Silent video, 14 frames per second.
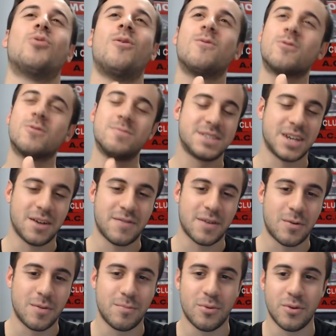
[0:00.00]
over himself at
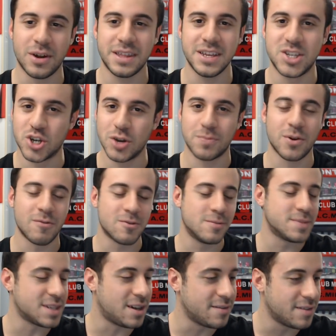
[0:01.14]
one point. He tripped over
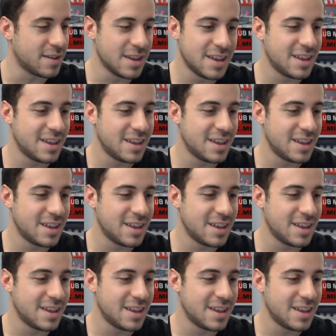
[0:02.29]
himself.